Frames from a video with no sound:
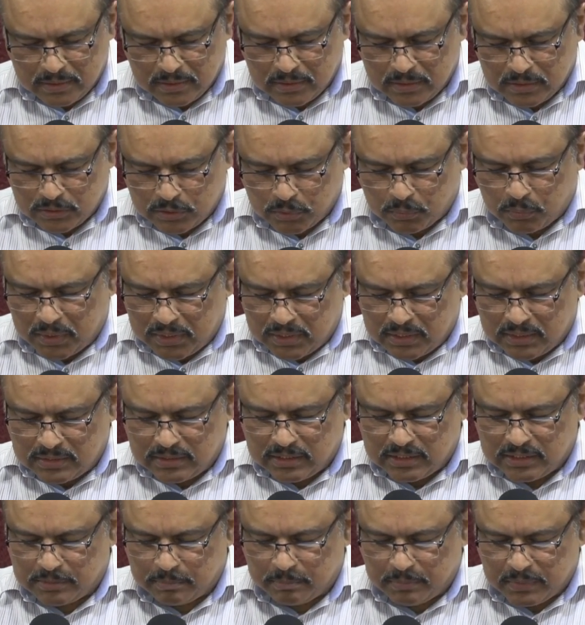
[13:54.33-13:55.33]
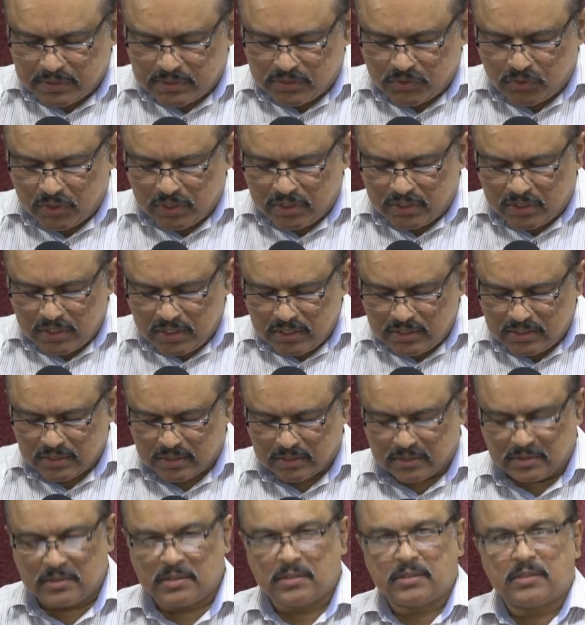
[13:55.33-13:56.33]
So, what does this mystery teach
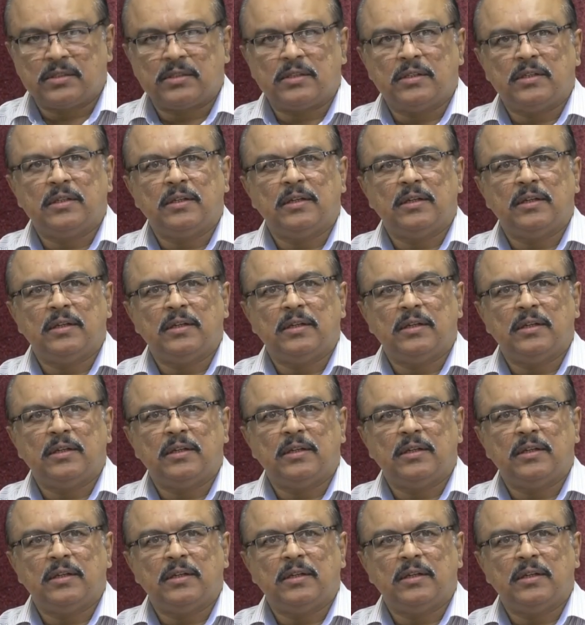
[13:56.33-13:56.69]
us?